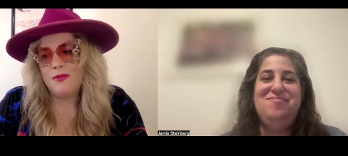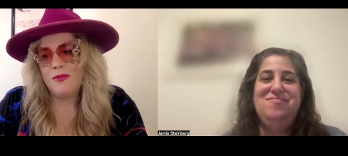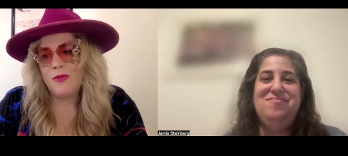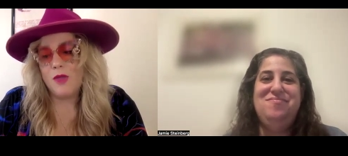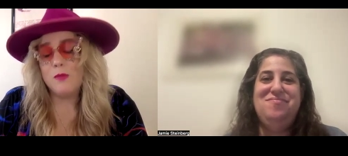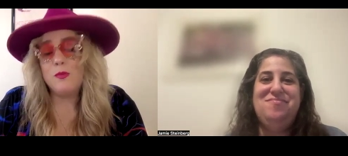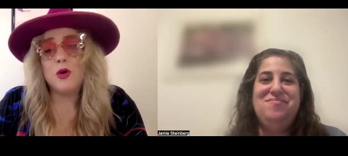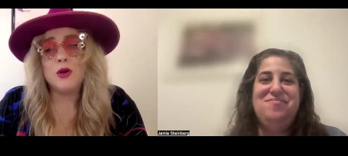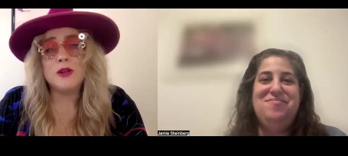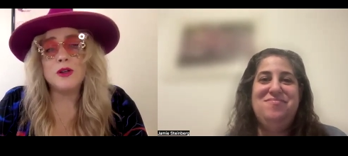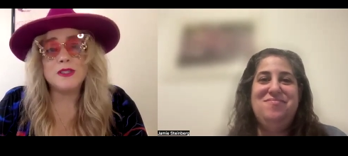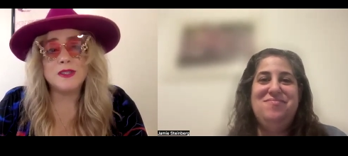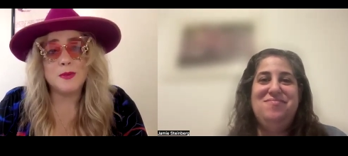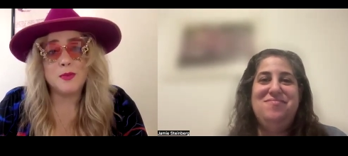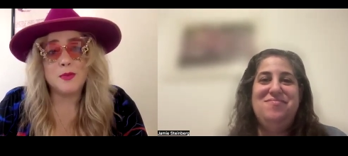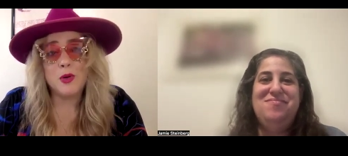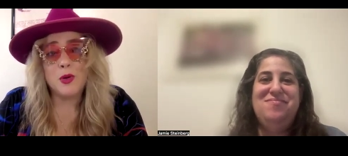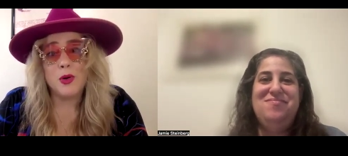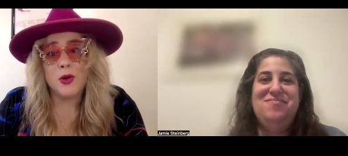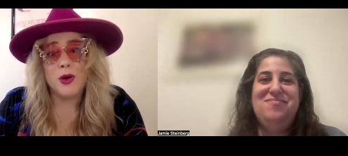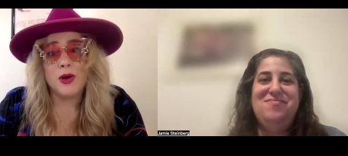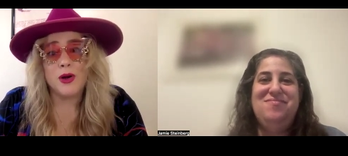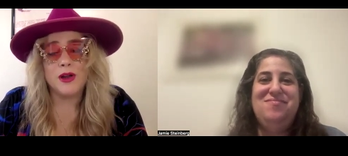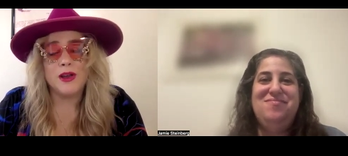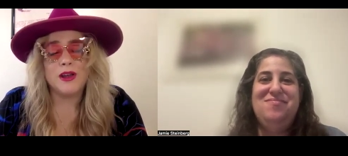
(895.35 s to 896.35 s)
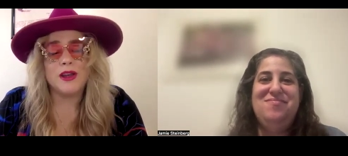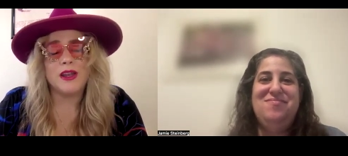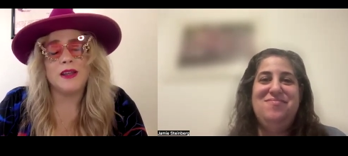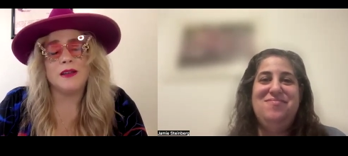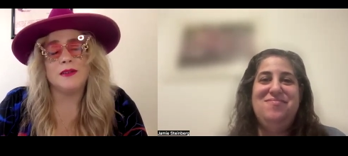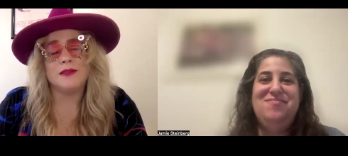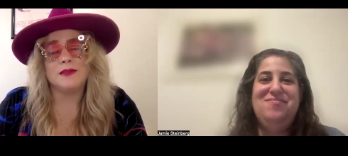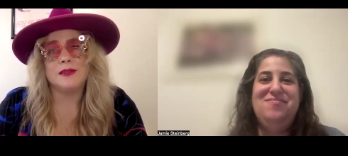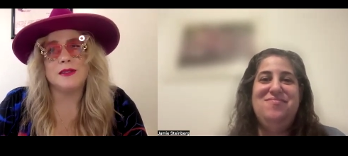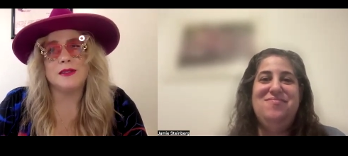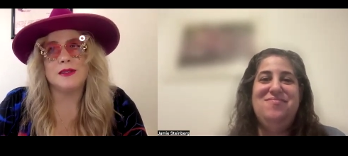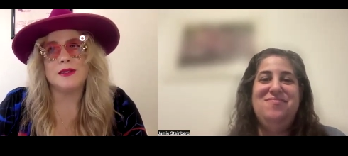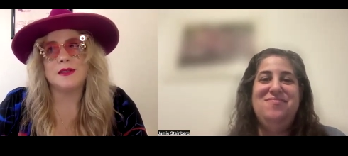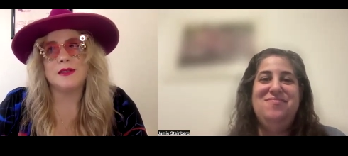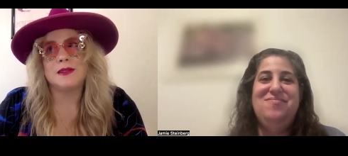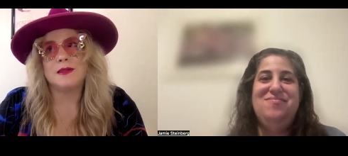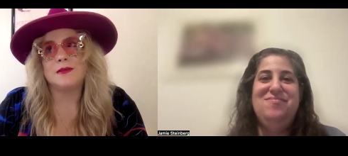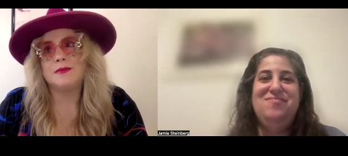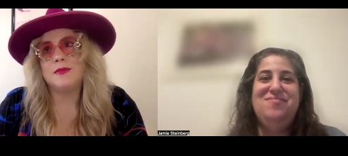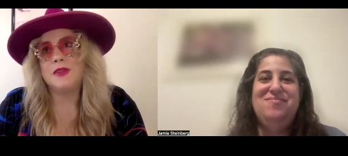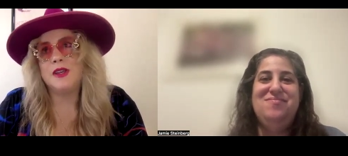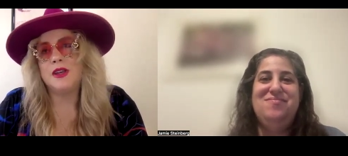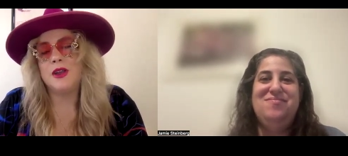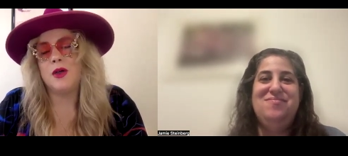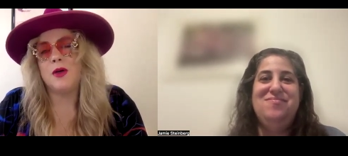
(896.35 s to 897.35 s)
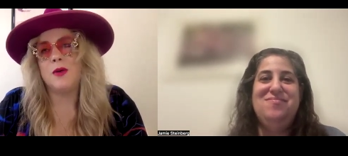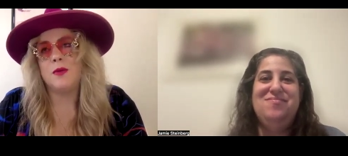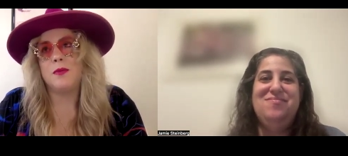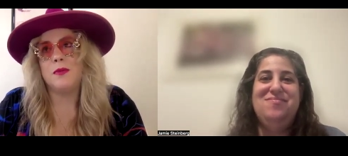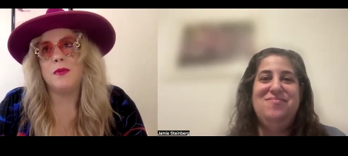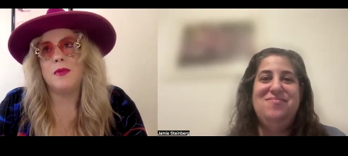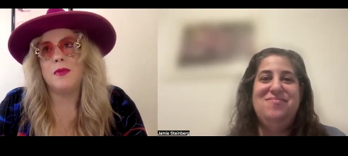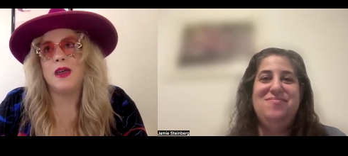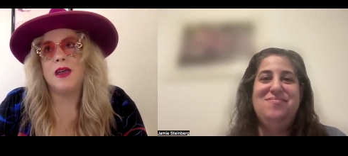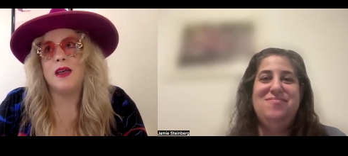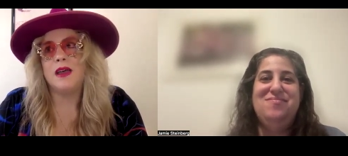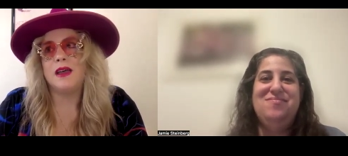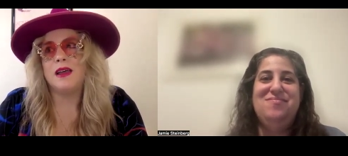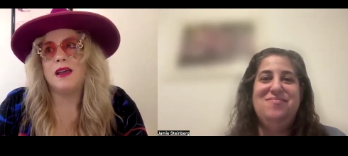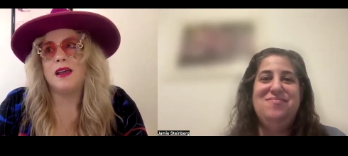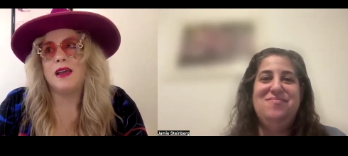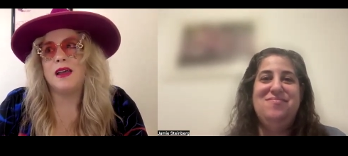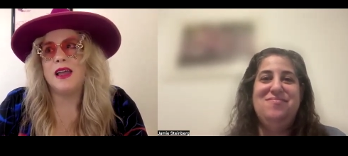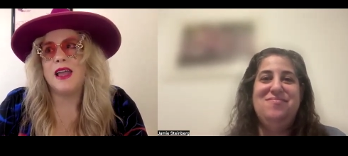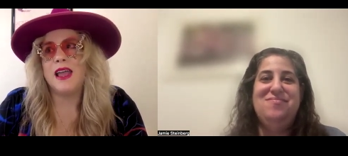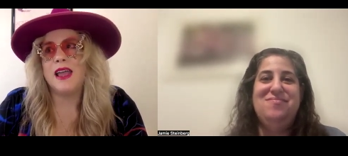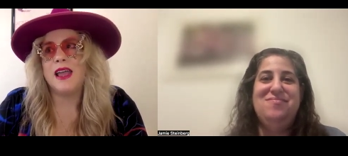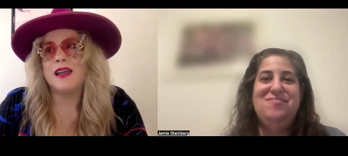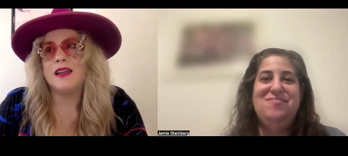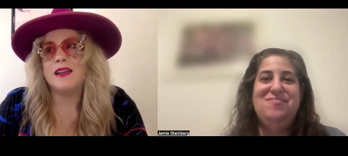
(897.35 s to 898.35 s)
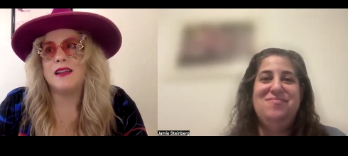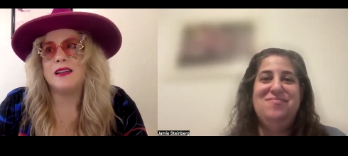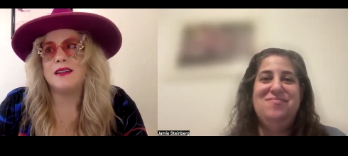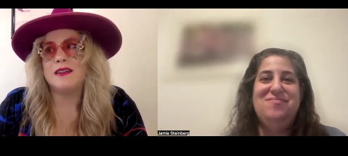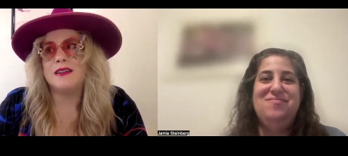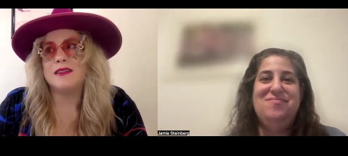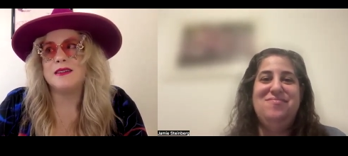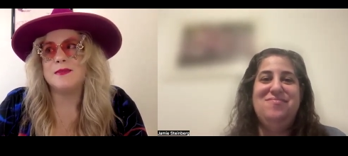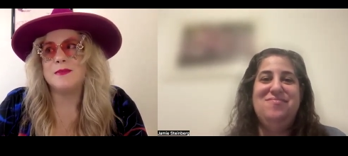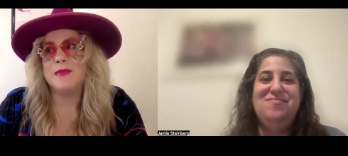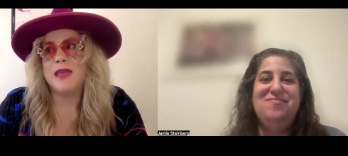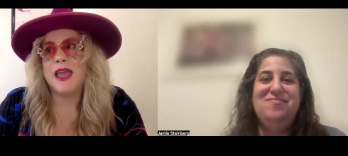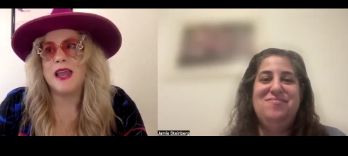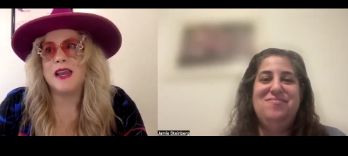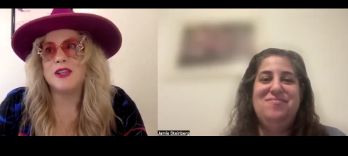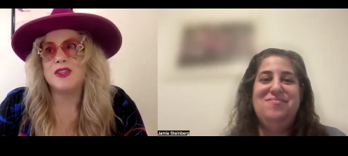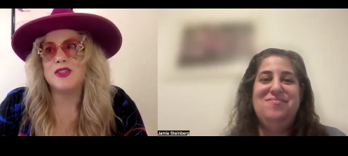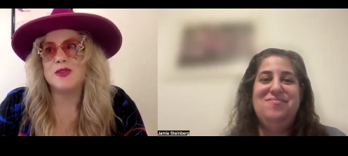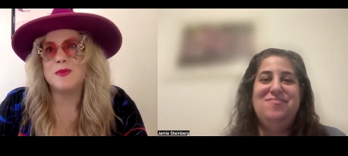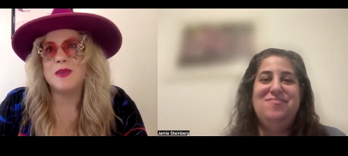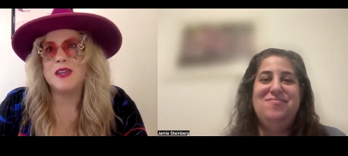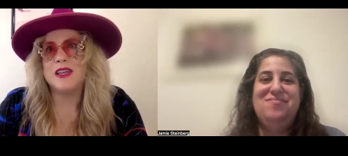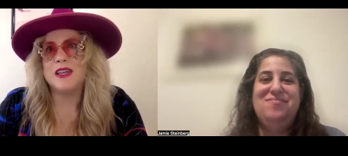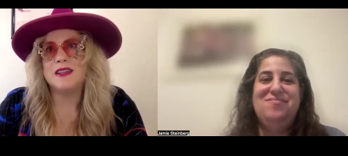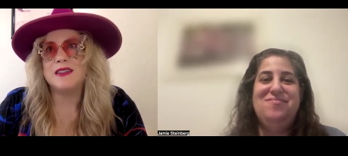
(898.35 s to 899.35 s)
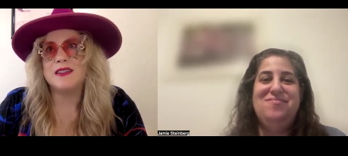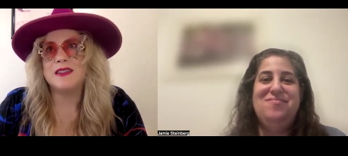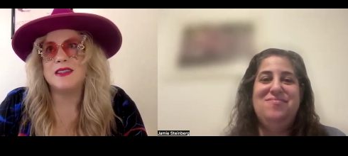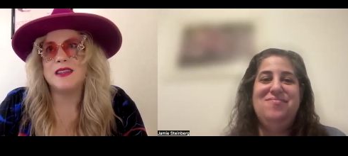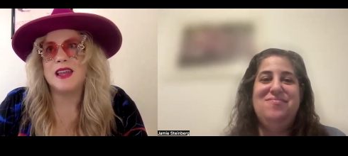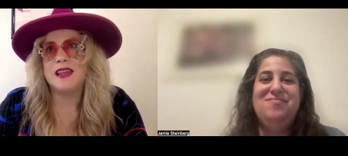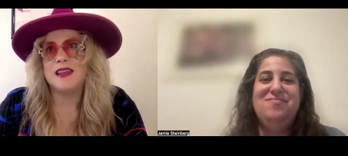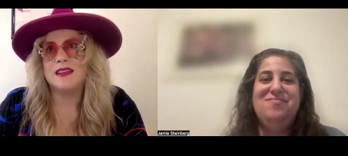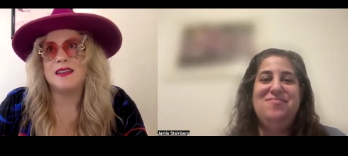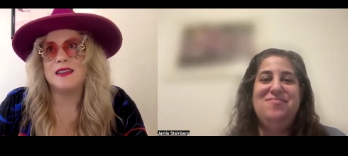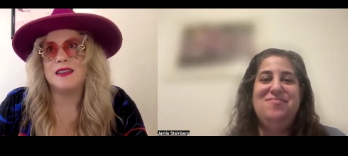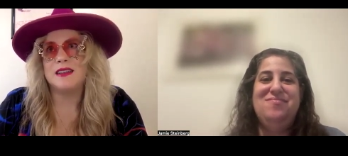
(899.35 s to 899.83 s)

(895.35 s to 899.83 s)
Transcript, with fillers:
Speaker 1: more support and you know and management and a